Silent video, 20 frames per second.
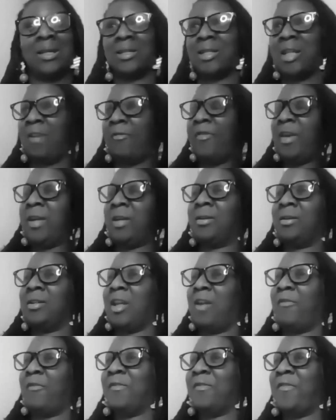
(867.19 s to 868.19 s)
There's
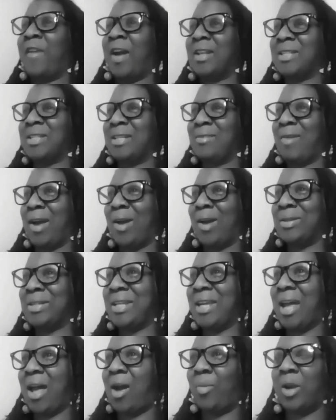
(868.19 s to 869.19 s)
nothing fancy
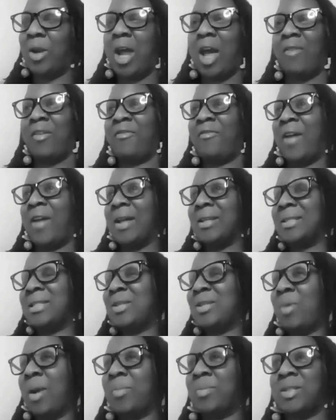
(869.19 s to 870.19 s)
around here. We don't have a
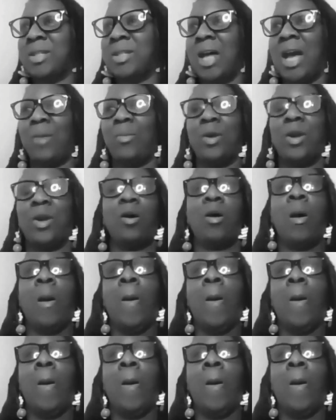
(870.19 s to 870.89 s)
fancy website.